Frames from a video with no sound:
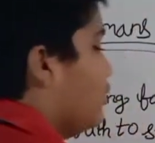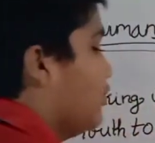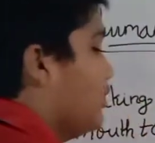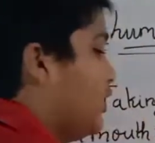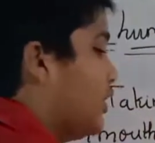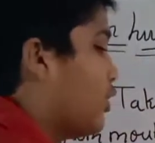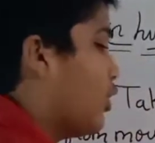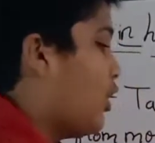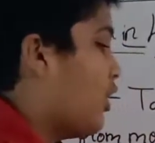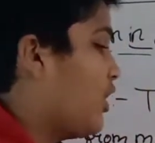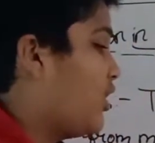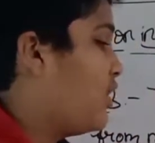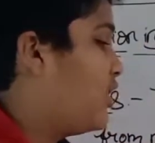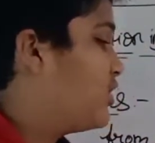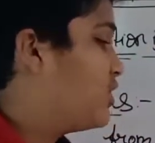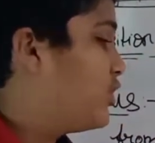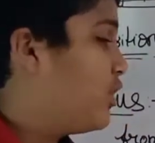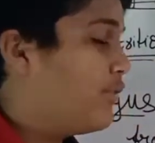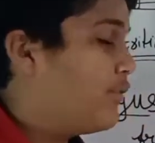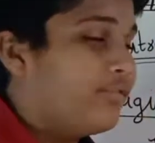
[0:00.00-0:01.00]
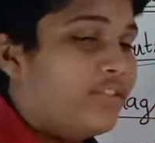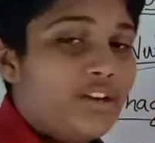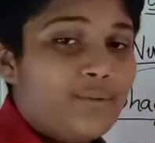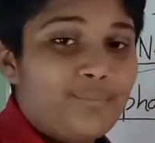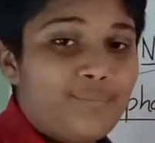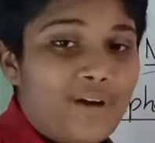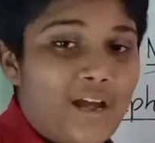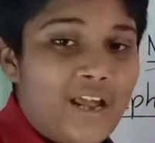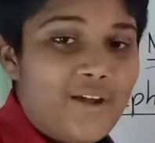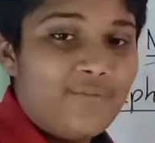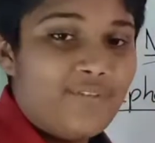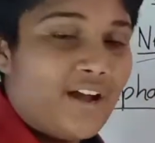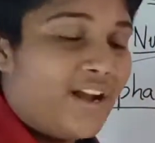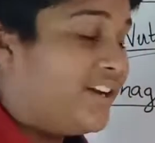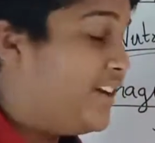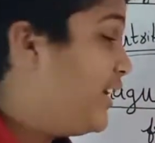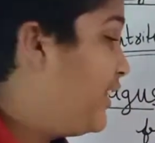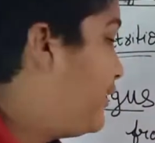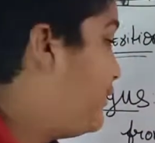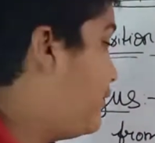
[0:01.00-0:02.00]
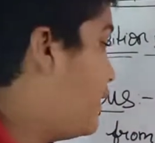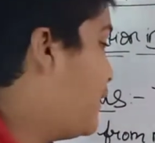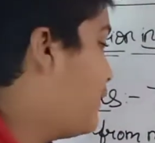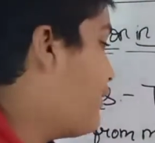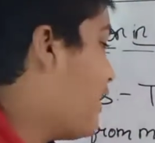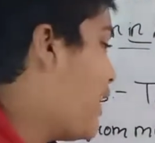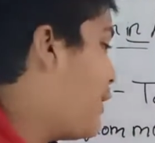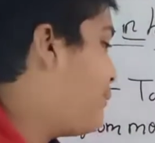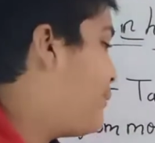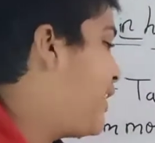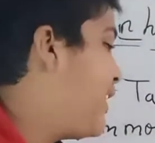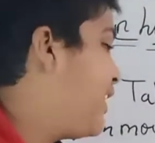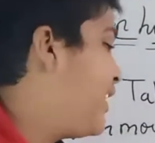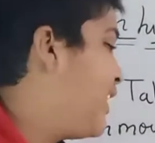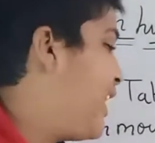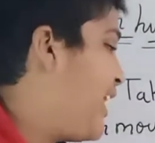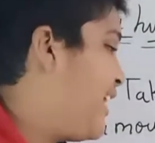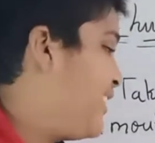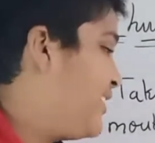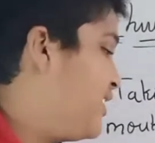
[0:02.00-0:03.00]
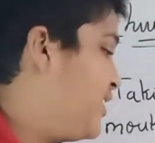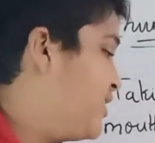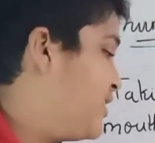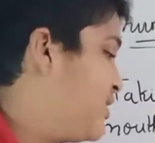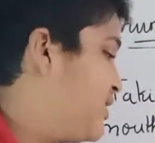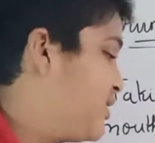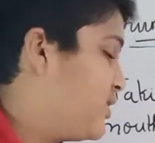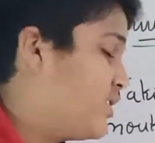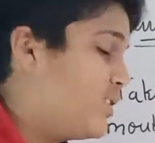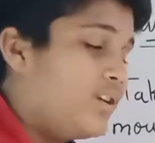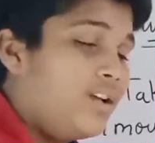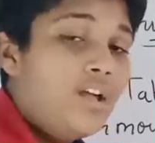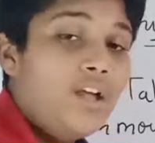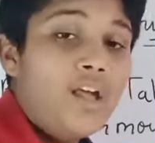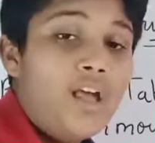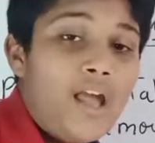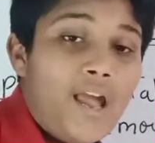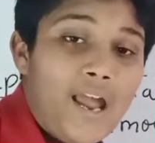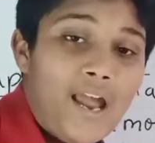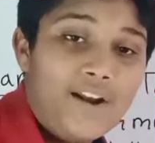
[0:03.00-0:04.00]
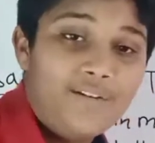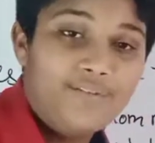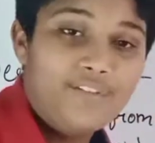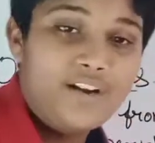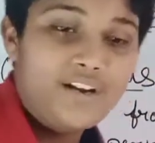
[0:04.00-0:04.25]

to the corners of that pipe and it will vibrate like this. And